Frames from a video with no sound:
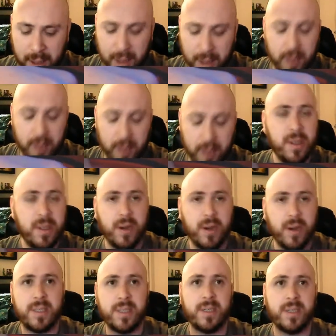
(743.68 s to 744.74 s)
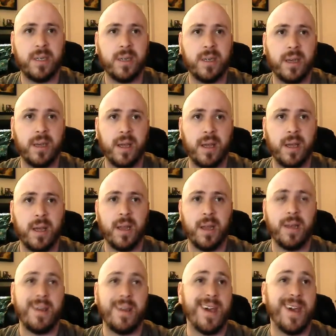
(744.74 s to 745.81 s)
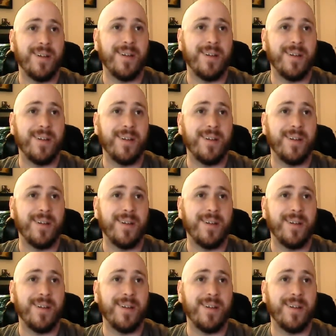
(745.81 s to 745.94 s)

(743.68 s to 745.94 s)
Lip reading: Really hard to see. Now,